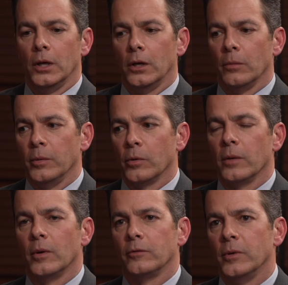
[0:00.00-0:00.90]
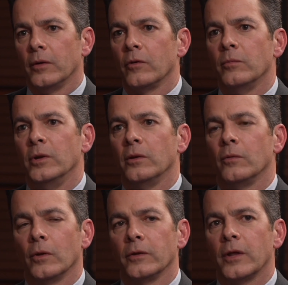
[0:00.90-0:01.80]
And uh, people came up to me after the meeting. They
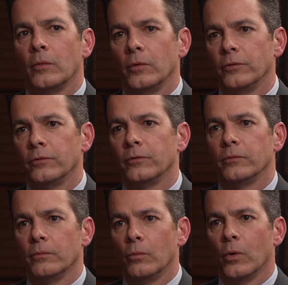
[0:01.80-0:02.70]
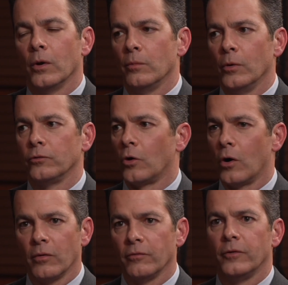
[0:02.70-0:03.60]
were like, "That was one of the most
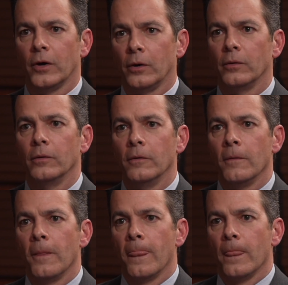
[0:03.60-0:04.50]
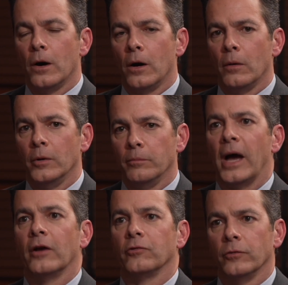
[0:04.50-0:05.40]
heartfelt um,
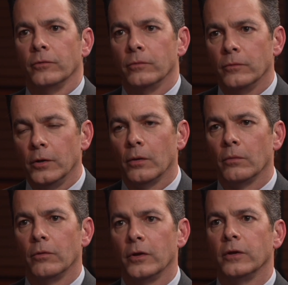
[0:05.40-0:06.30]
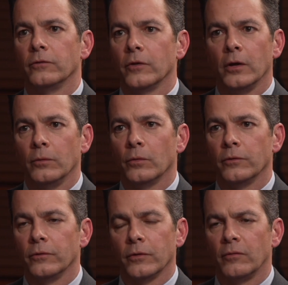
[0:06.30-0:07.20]
impassioned, you know, things that
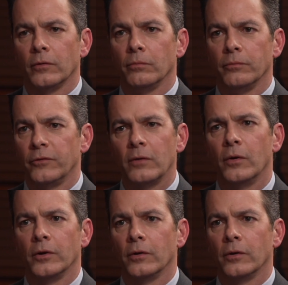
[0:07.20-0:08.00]
anyone's ever said around here.